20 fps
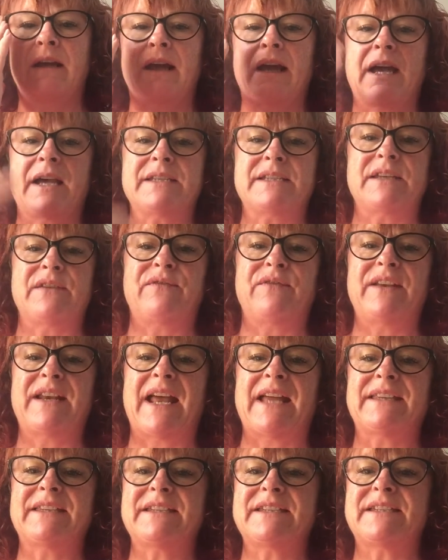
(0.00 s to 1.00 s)
As if in
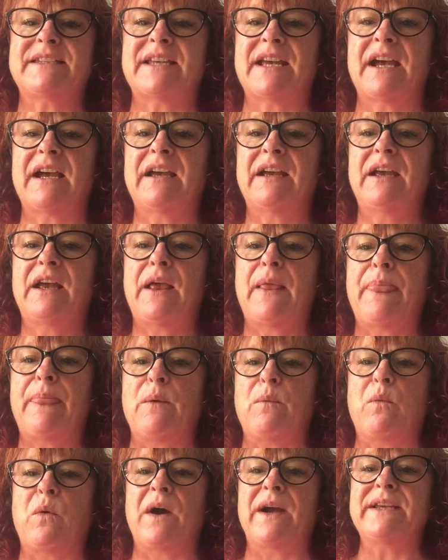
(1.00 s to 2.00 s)
answer,
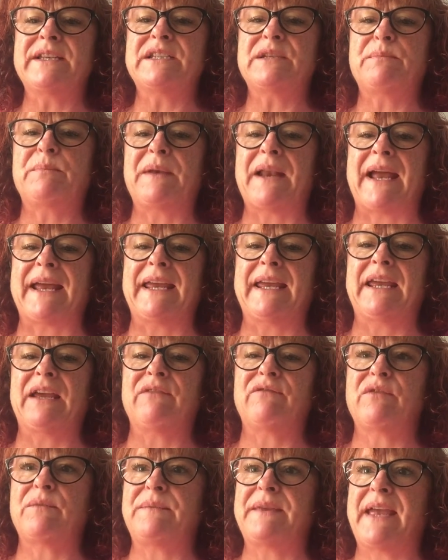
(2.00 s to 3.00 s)
the white
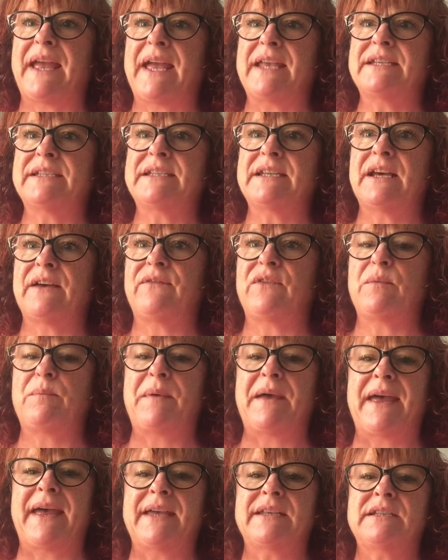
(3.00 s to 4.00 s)
blanket from the end of the
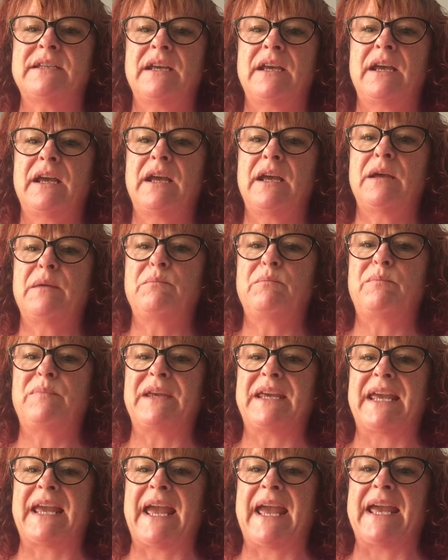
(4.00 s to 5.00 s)
bed
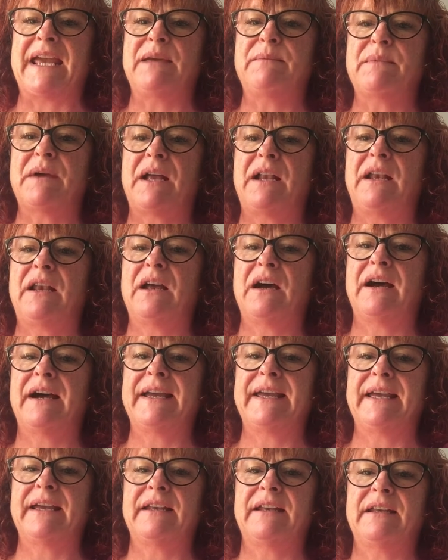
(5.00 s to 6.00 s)
became a
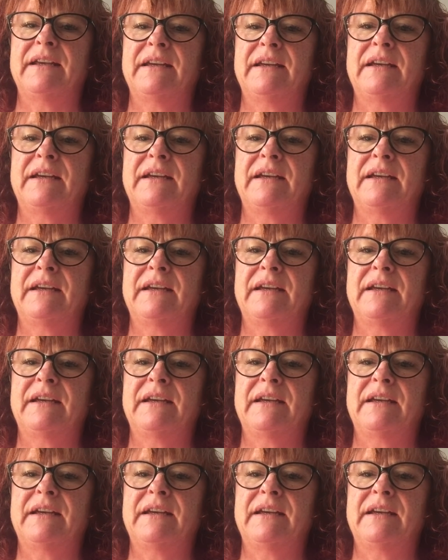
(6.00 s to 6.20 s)
lion,